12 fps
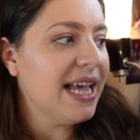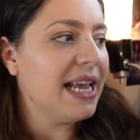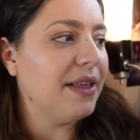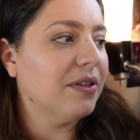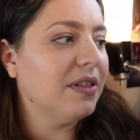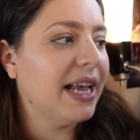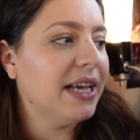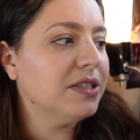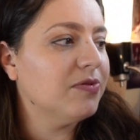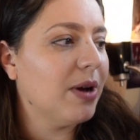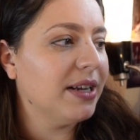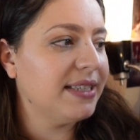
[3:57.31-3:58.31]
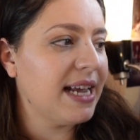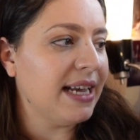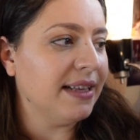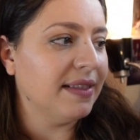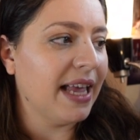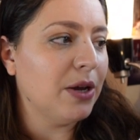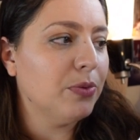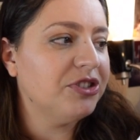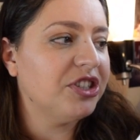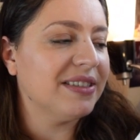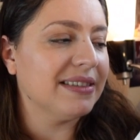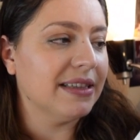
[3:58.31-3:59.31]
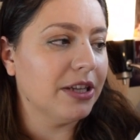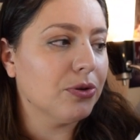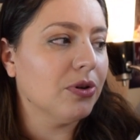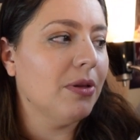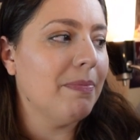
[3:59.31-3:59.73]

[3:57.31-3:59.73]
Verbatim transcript: In the land of Montaigne, language is literal